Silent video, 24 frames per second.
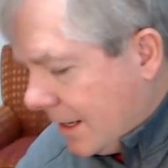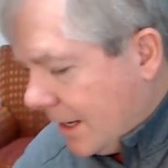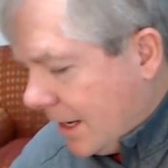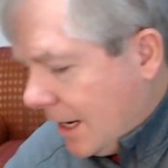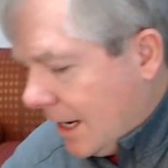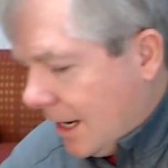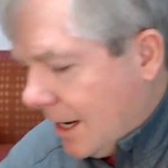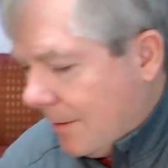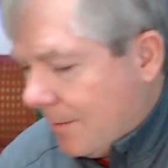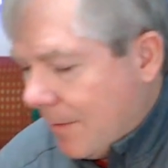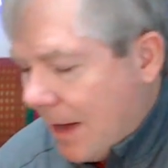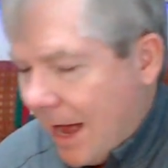
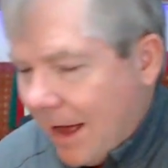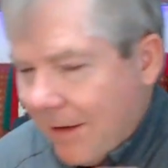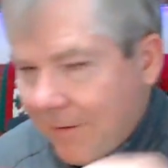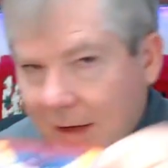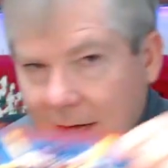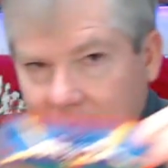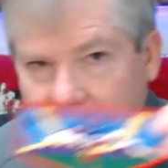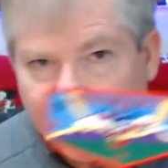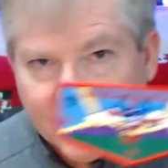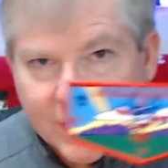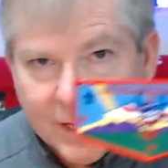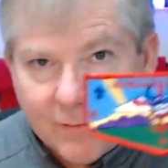I've
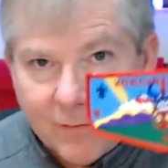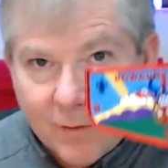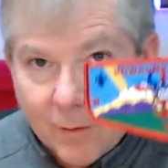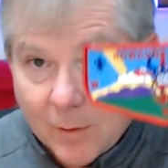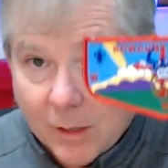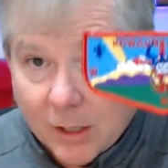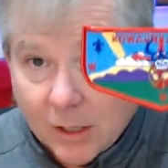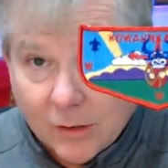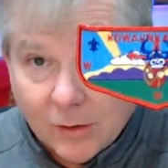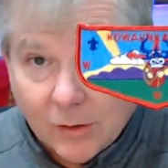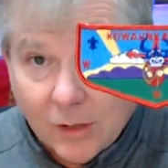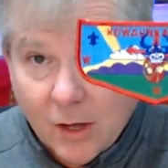actually, from
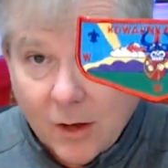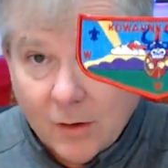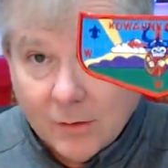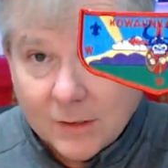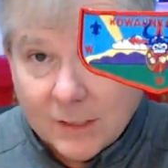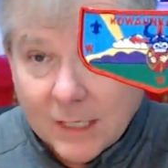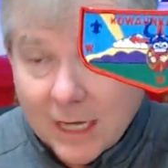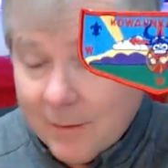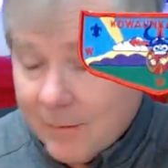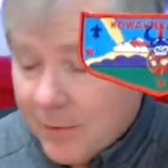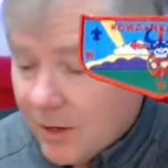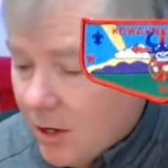a long
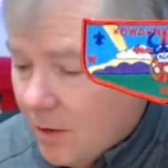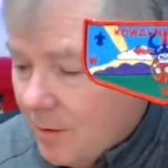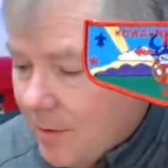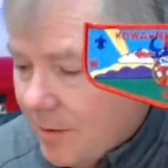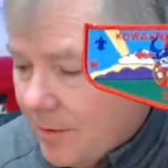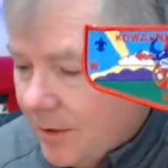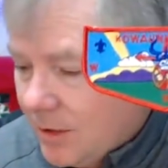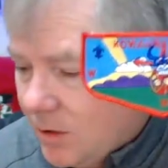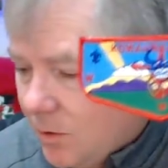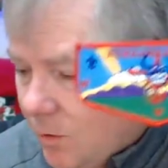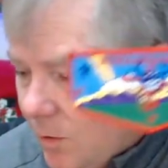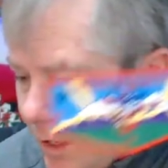time ago,
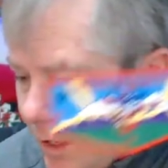maybe